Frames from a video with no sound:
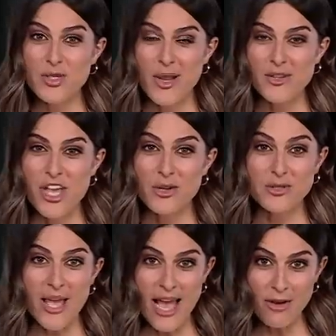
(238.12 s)
to our channel
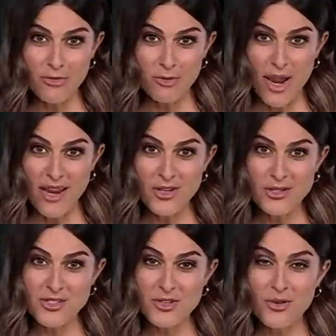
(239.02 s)
now for brand new
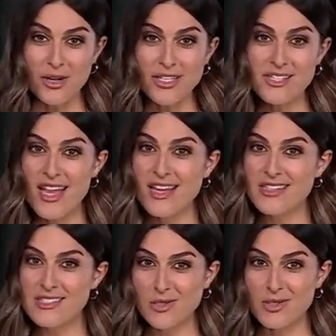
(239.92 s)
stories and
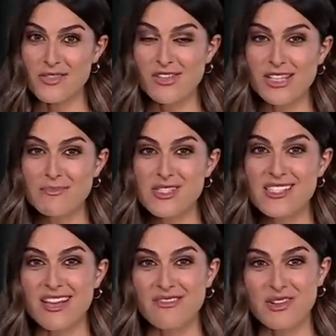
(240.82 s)
exclusive clips
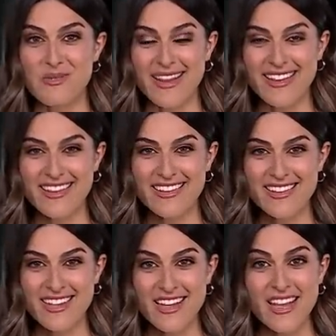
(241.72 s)
every week.
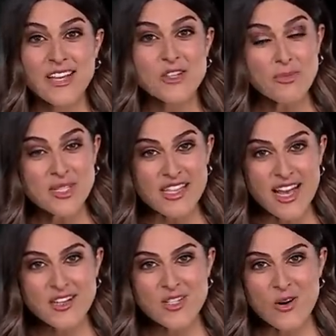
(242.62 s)
And don't miss out